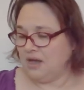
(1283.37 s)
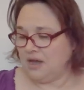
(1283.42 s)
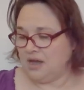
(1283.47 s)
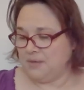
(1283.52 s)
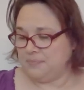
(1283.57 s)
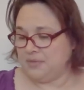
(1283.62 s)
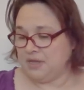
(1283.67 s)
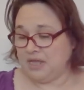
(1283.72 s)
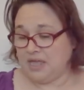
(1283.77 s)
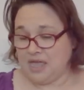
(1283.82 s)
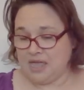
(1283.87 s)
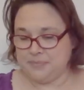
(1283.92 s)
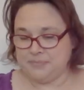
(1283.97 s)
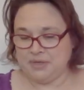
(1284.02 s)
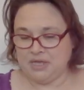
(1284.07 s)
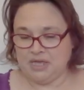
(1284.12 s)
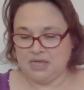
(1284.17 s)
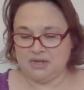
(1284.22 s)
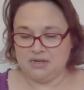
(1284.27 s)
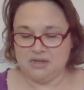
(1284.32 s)
um, that came
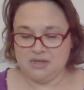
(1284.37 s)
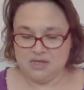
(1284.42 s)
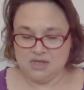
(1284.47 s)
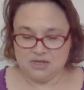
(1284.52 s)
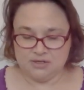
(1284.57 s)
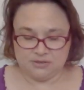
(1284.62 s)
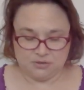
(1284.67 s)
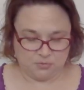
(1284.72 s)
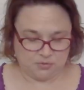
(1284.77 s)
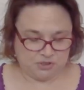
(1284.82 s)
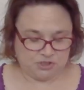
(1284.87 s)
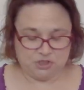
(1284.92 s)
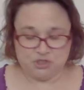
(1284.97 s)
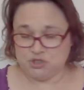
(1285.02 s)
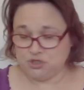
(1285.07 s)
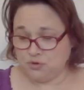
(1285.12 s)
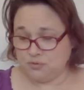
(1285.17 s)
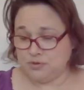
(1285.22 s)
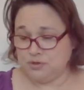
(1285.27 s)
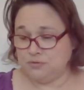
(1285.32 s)
in. So I wanted to
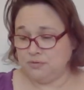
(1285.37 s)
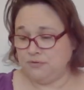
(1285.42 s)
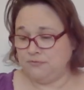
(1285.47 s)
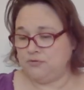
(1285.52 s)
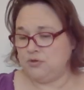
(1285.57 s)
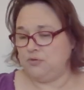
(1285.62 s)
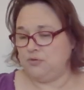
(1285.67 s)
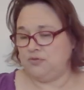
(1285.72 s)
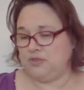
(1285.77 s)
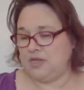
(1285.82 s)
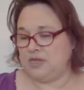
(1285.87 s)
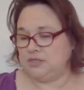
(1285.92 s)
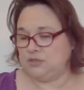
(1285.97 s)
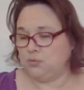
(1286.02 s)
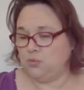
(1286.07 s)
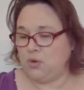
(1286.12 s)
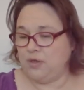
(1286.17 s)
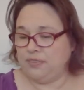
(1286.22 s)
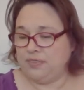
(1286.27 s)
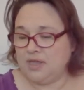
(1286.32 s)
show you a few things.
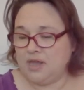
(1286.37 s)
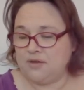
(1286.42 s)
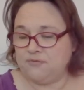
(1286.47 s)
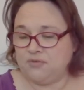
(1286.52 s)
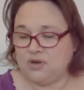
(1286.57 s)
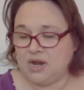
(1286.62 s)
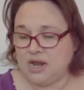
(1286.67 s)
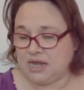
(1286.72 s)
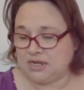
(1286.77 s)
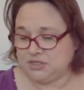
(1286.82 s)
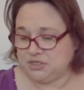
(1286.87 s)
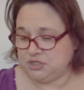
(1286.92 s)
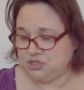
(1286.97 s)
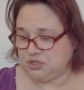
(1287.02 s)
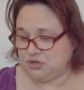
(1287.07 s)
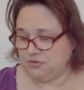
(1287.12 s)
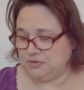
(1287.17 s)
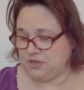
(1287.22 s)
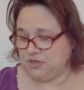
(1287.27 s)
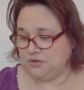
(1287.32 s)
One thing I forgot to
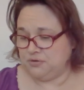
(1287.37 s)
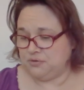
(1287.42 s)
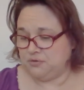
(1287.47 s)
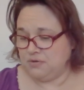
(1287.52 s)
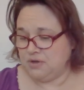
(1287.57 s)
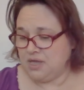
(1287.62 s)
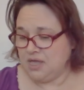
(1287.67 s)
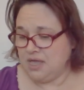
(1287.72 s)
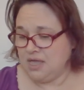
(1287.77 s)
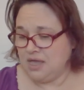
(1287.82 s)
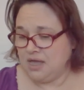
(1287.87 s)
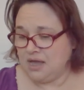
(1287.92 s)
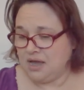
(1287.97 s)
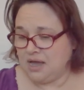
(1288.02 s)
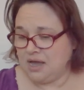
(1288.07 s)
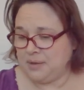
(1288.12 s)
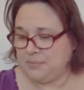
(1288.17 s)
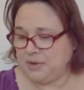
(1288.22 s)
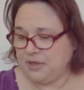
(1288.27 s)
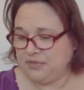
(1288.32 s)
show you,
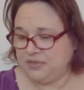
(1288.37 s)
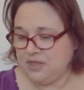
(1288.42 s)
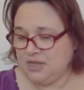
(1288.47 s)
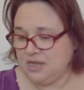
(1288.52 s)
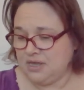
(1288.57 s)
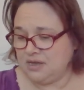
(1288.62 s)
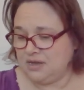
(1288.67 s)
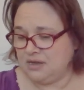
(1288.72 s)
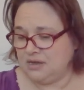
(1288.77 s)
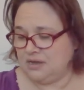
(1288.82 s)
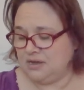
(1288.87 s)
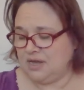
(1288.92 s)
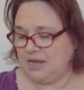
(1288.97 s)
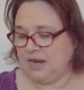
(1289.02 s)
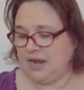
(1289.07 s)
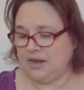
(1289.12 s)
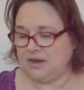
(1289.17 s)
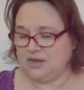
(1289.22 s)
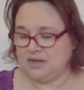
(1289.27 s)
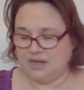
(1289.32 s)
um, I think,
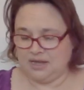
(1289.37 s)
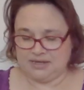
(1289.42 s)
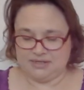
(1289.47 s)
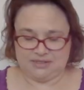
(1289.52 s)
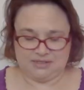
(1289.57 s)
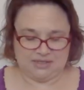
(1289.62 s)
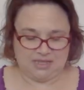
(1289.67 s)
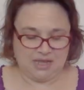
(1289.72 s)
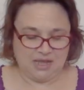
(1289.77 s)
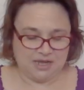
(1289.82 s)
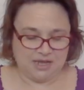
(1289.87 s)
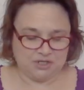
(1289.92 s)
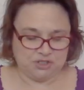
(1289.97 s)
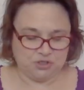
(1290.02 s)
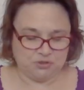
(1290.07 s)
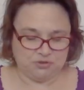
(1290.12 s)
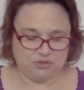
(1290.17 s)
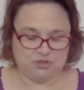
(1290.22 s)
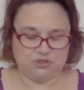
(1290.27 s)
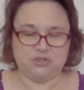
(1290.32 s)
and I, I, think I
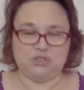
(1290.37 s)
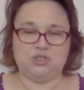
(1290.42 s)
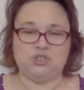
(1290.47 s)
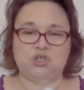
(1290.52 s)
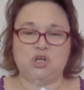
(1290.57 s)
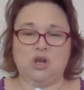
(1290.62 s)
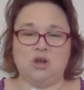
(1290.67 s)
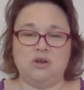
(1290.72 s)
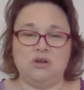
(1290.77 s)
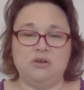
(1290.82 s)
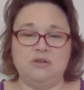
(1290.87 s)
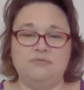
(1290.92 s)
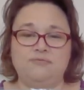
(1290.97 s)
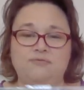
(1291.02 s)
showed you the chart